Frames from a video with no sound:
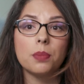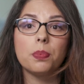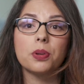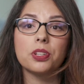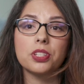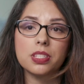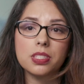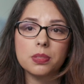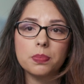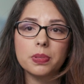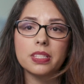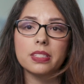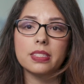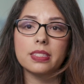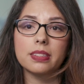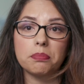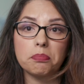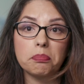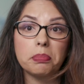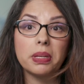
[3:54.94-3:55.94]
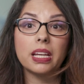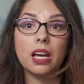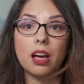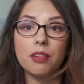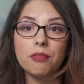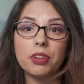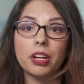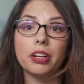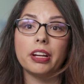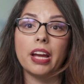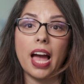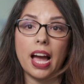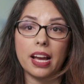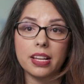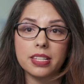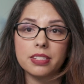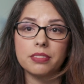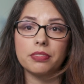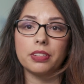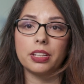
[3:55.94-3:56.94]
The participants become very
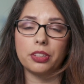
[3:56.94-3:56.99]
active